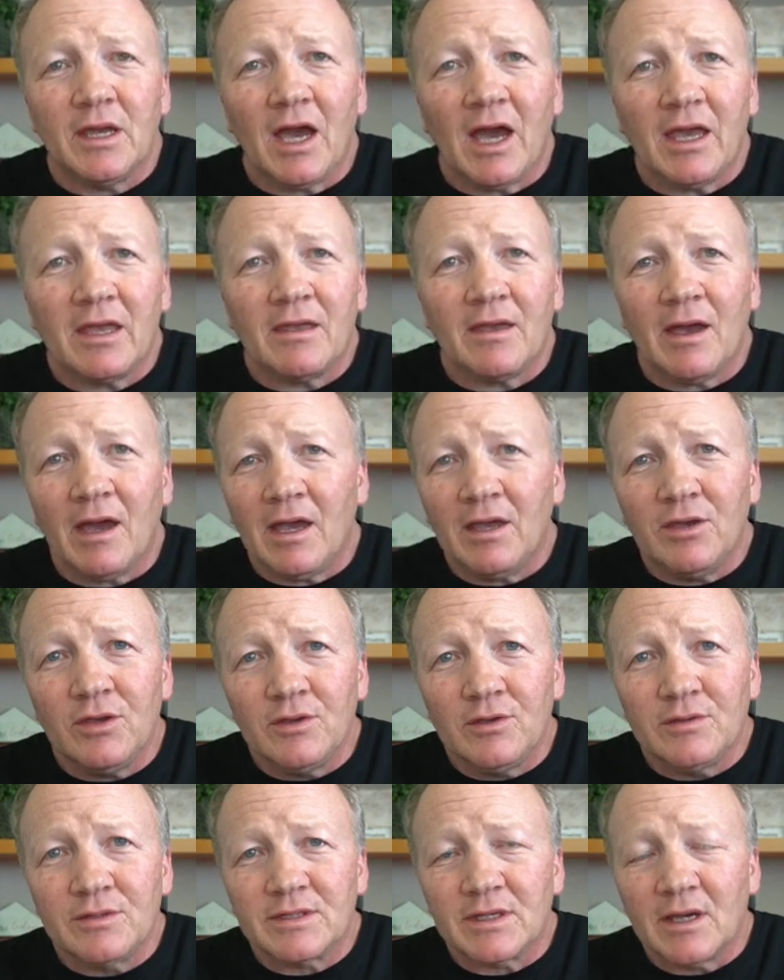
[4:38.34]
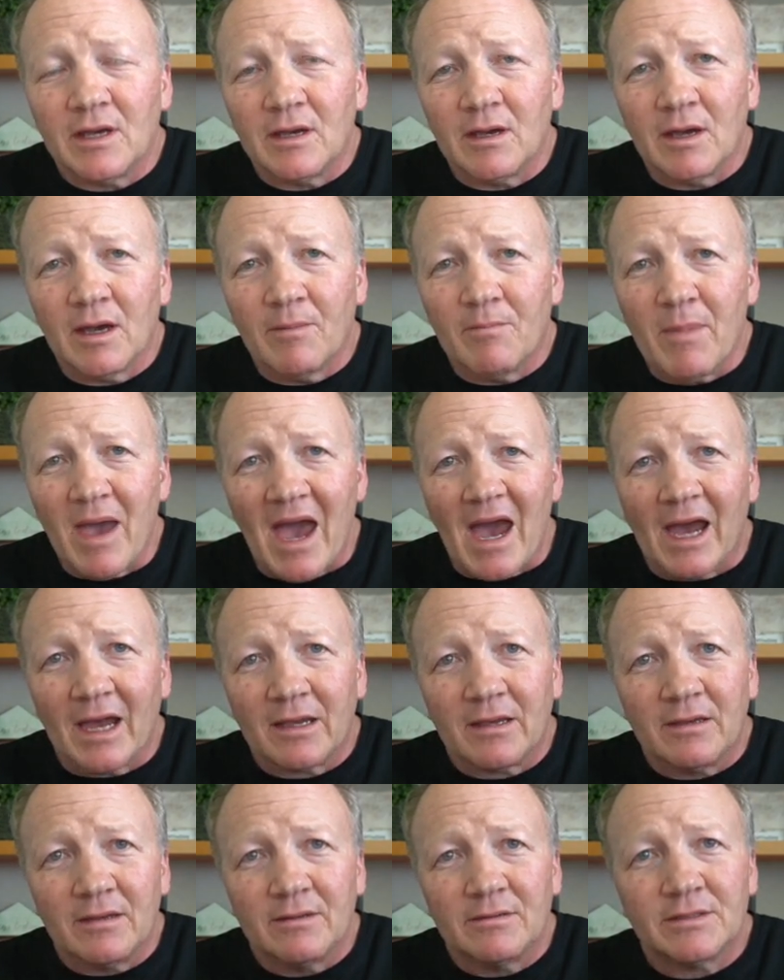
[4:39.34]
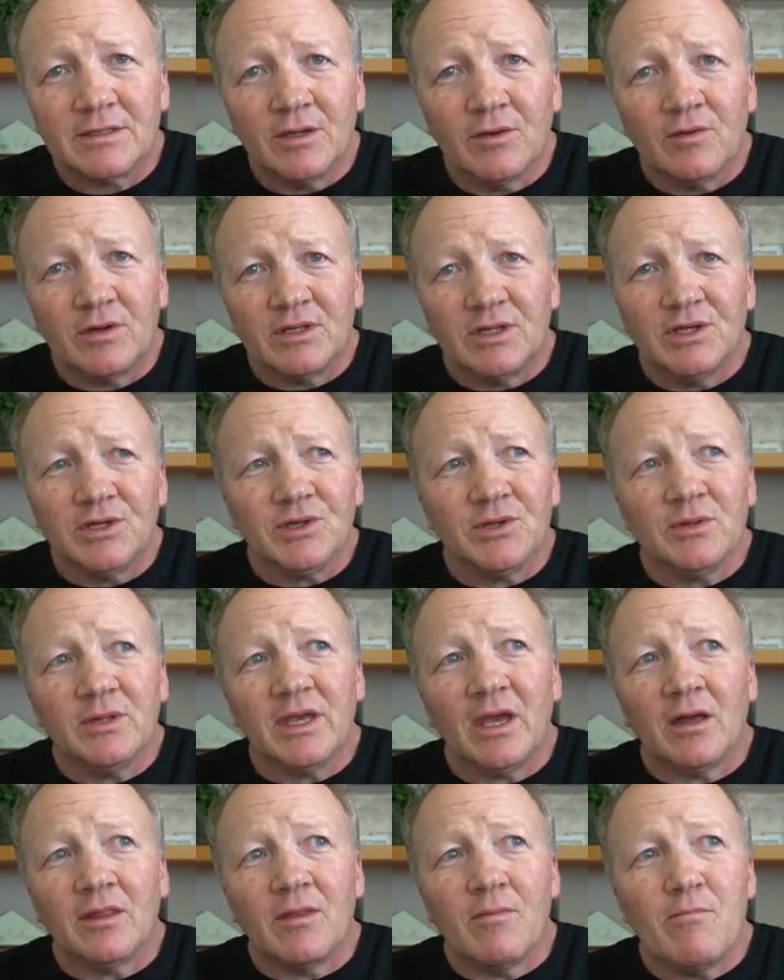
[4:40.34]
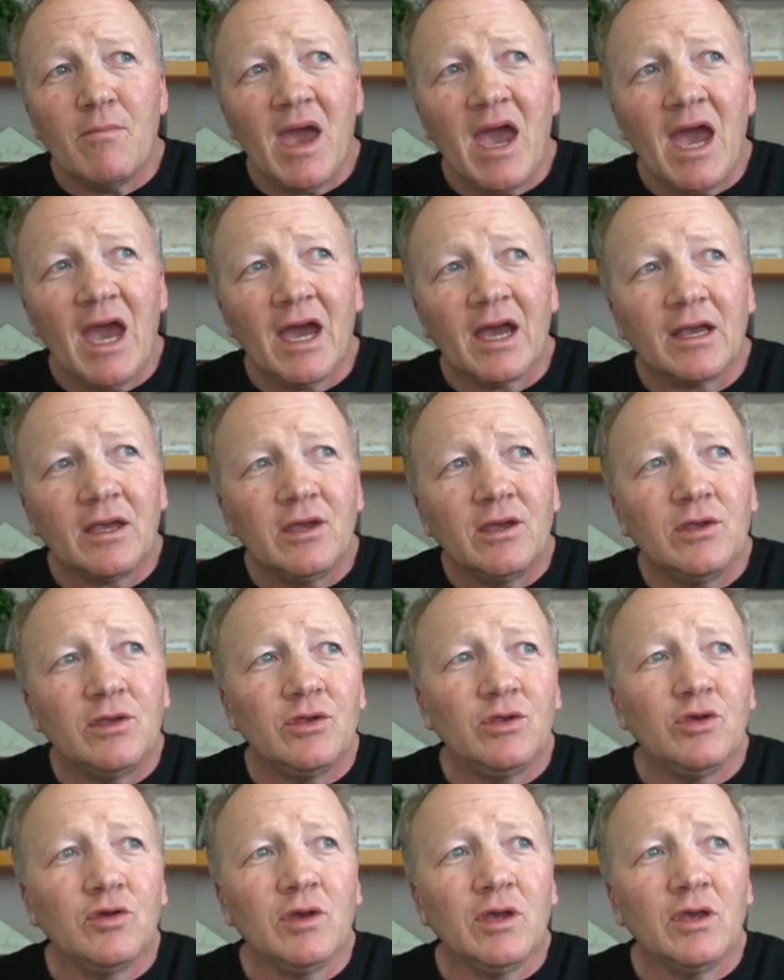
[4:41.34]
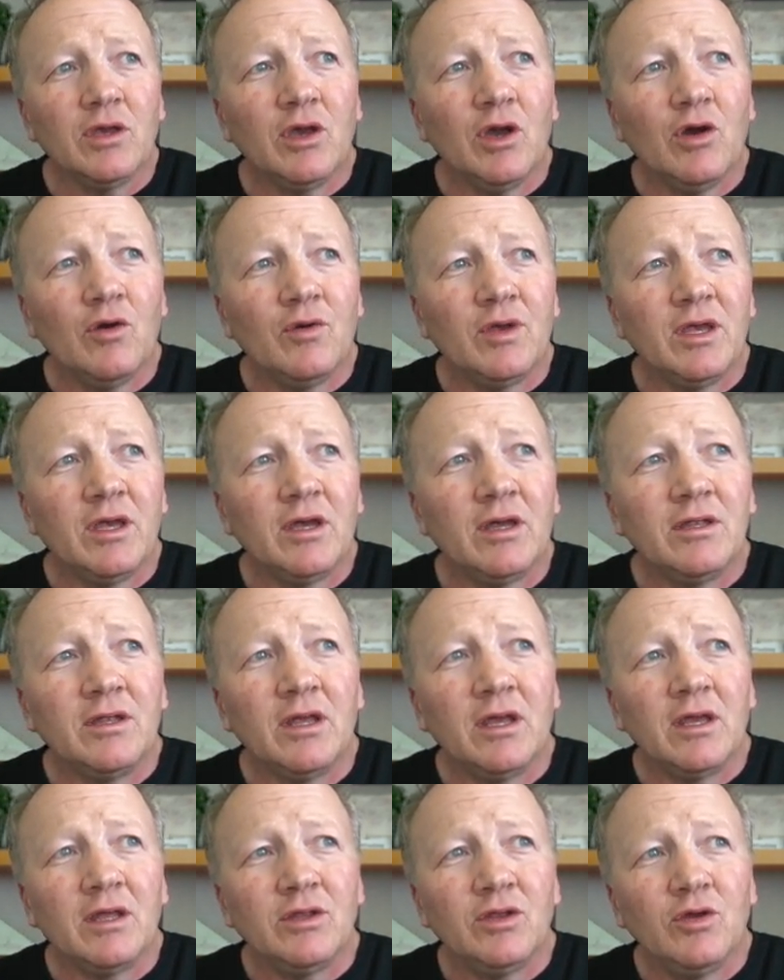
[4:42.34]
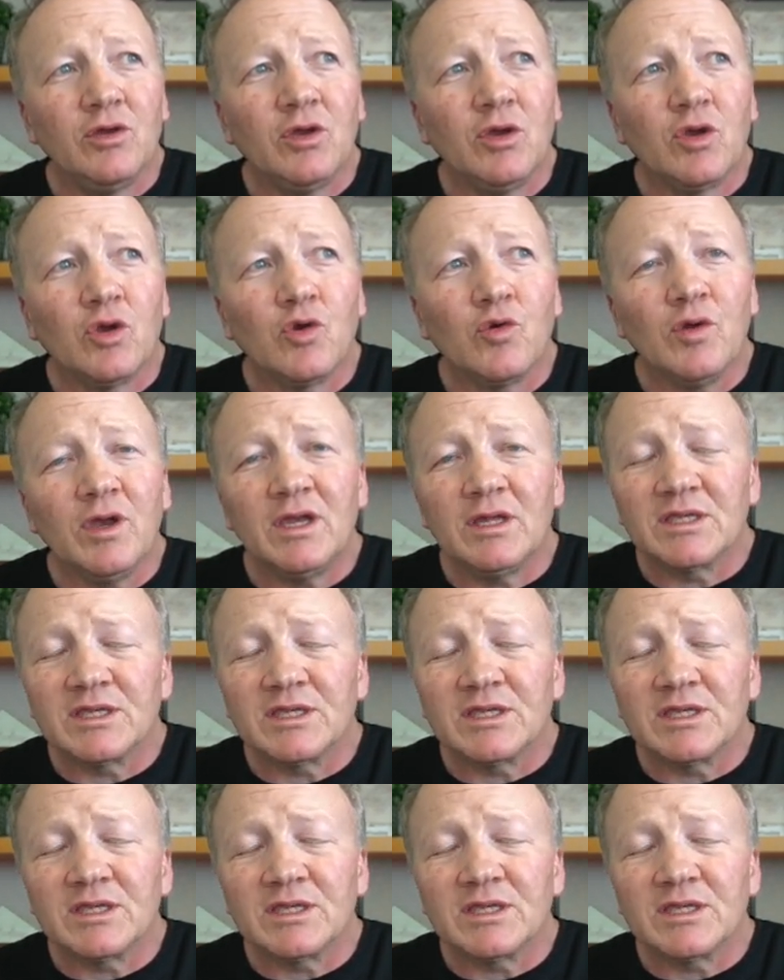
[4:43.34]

I use a Mac. So additionally on the Mac, you can go in and you can create